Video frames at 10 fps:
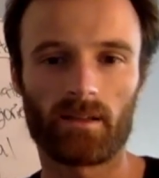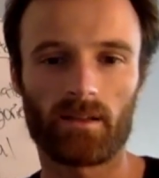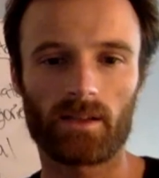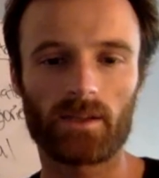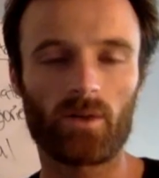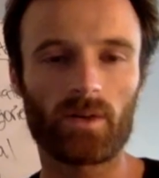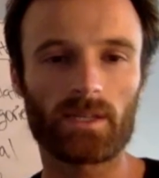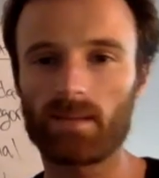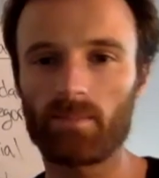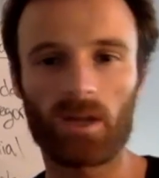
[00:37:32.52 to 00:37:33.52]
As always,
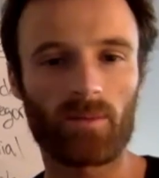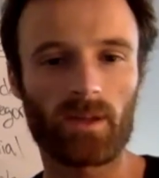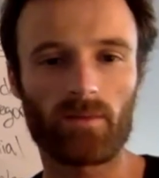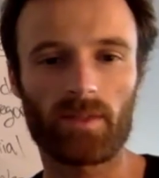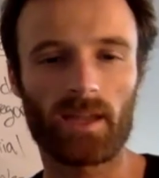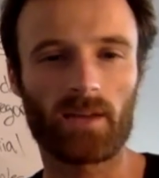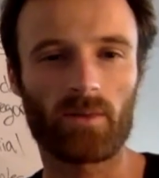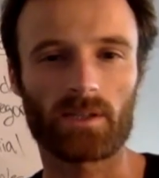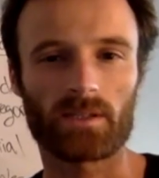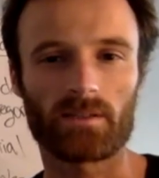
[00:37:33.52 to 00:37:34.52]
email me with any
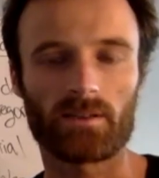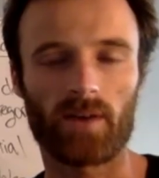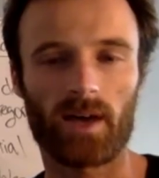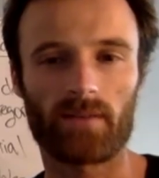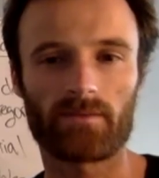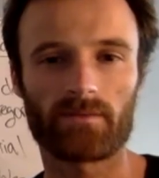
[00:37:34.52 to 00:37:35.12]
questions you have.